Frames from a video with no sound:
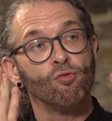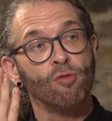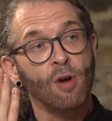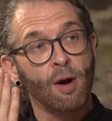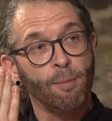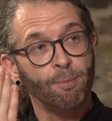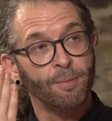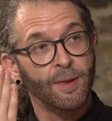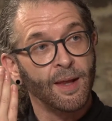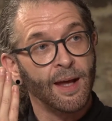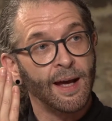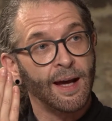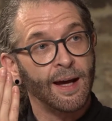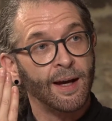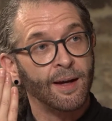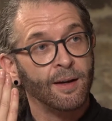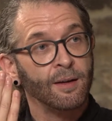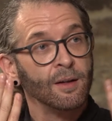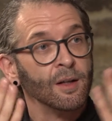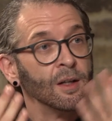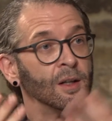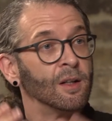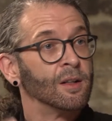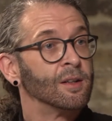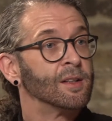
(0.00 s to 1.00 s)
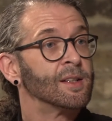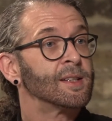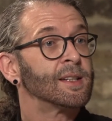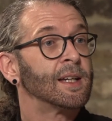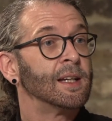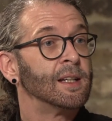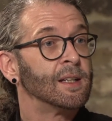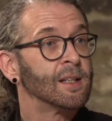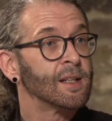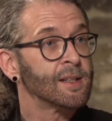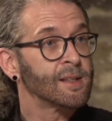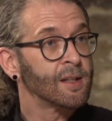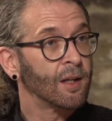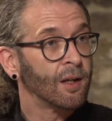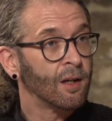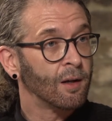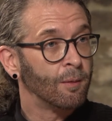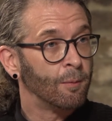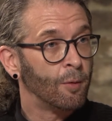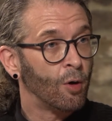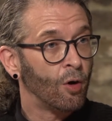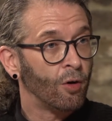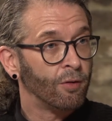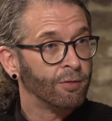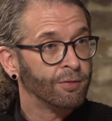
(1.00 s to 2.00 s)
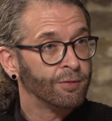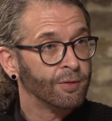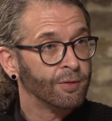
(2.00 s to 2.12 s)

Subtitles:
rub there, the skin doesn't come off.